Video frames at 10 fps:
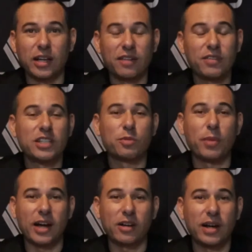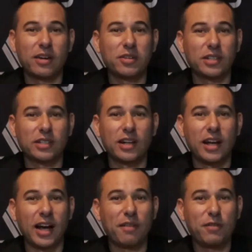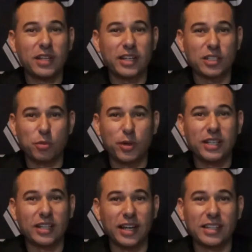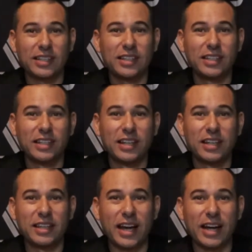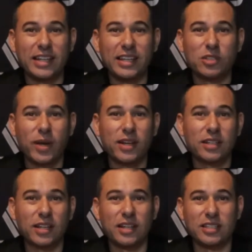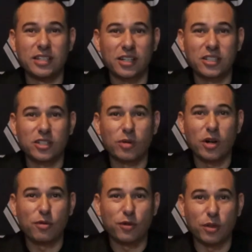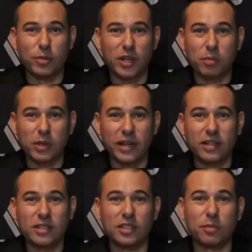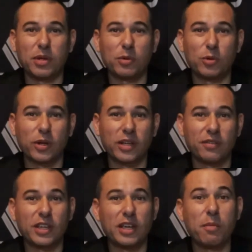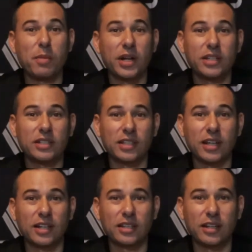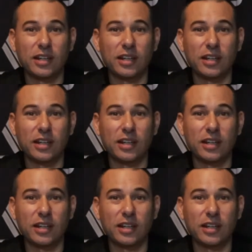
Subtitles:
Given his background, I feel like it's pretty likely that he's waiting to get his ducks in a row for the big players and the people who are giving him money to get